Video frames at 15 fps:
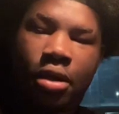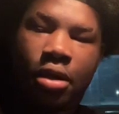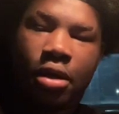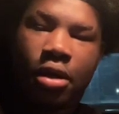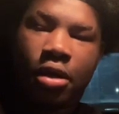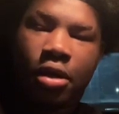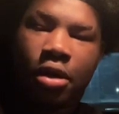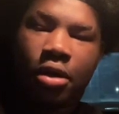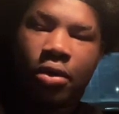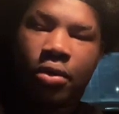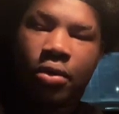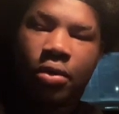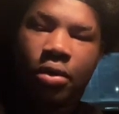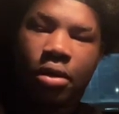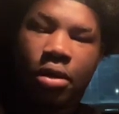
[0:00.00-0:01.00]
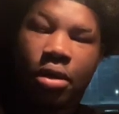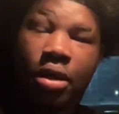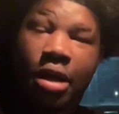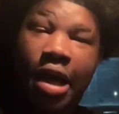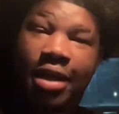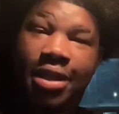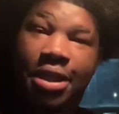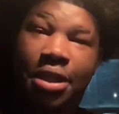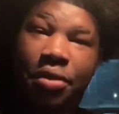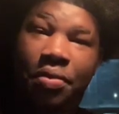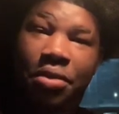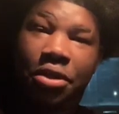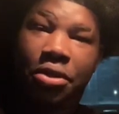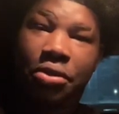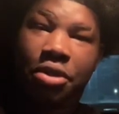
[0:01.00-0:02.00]
hold on. Y'all seen them
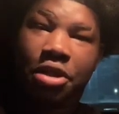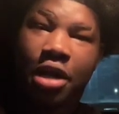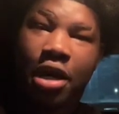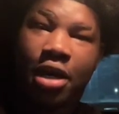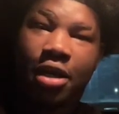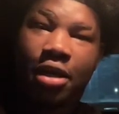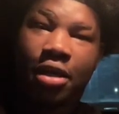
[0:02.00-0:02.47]
shoes, right?